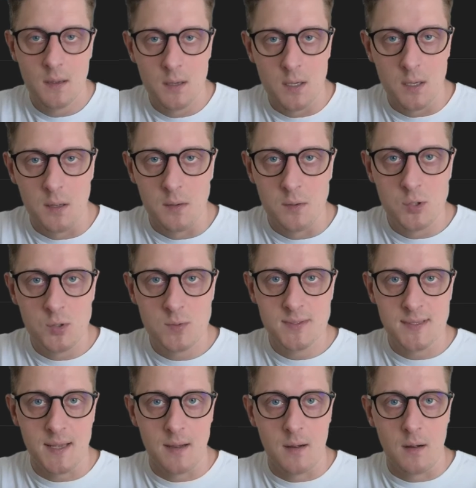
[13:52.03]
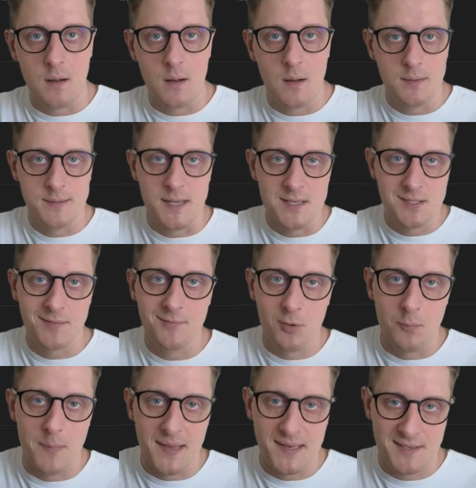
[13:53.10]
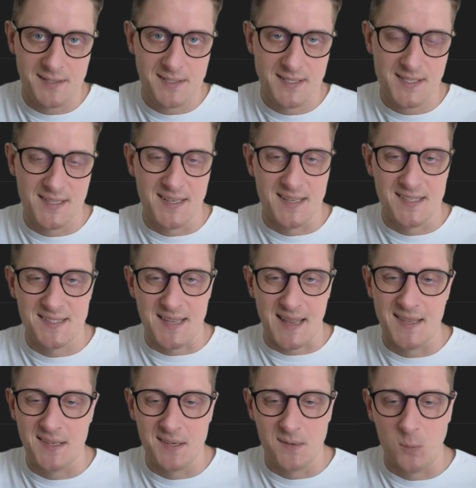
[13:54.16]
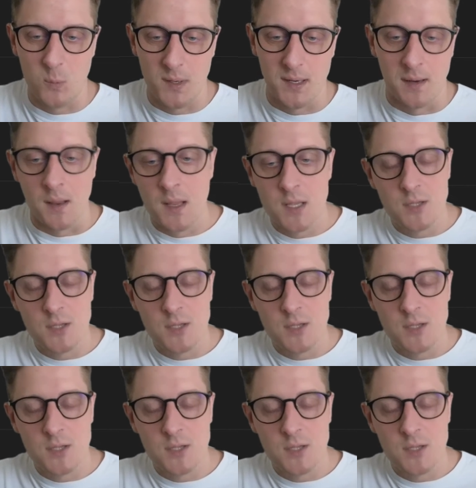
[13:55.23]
use TensorFlow metrics in a standard way.